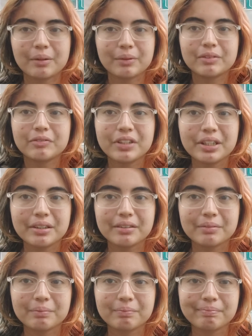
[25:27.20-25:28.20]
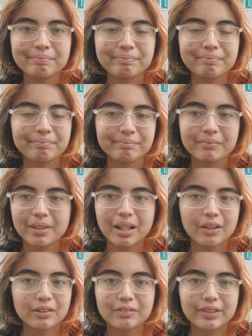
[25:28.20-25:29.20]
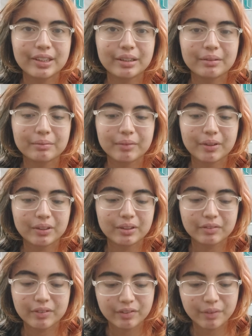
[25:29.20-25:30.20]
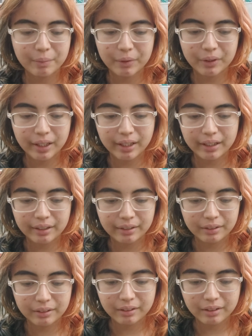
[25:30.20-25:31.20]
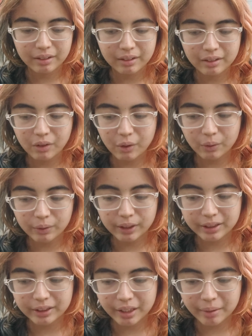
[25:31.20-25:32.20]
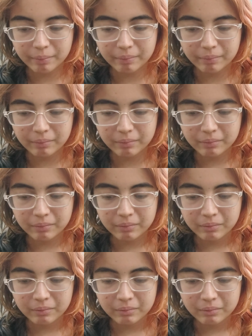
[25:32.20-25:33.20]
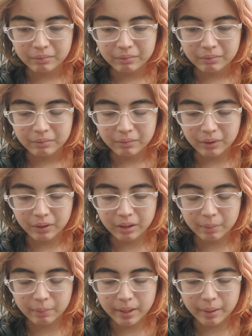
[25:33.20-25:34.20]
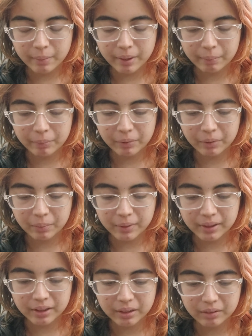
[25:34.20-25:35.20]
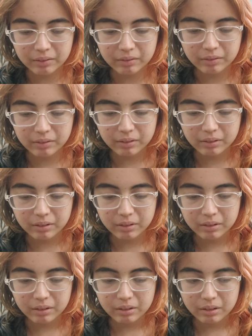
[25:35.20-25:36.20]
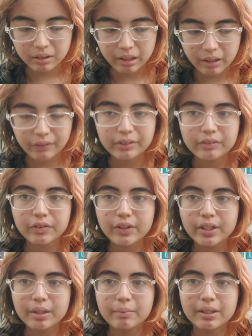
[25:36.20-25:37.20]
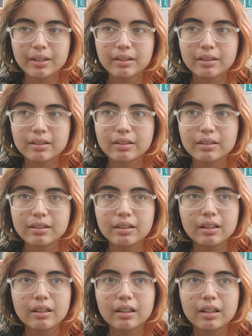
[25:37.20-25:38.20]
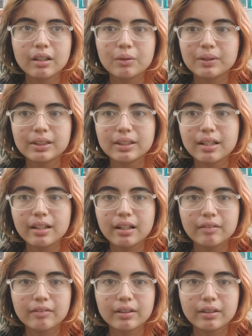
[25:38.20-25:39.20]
I was free. I was free. I was free from all that guilt, all that shame, all that blame I put on myself. I was free because he was saved.